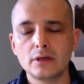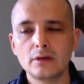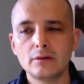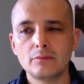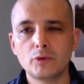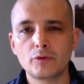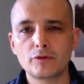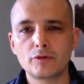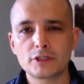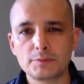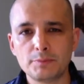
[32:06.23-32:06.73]

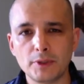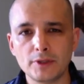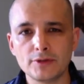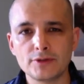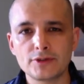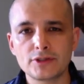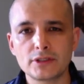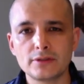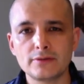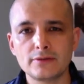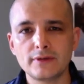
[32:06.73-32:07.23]
more
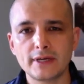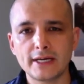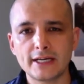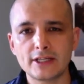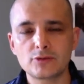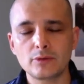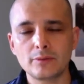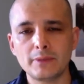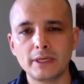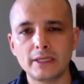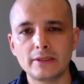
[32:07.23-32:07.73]
responsive as
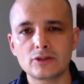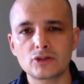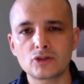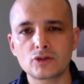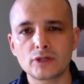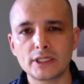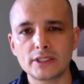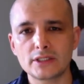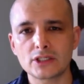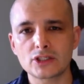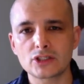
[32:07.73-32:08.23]
we make this
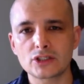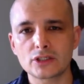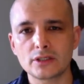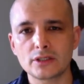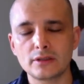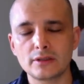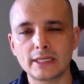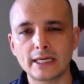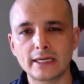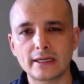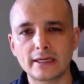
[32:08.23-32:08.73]

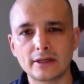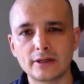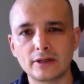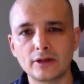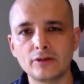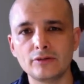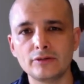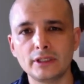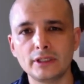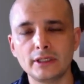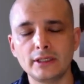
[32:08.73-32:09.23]
transition, that can
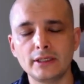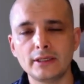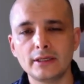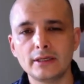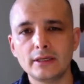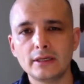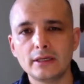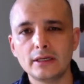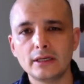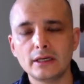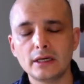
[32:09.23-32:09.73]
only
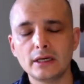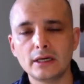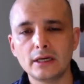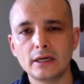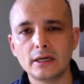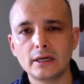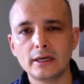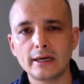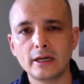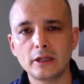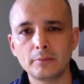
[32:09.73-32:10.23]

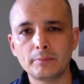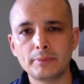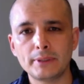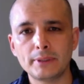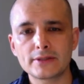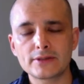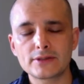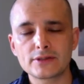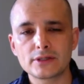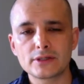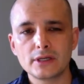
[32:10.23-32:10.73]
uh, help
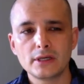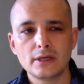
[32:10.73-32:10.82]
us.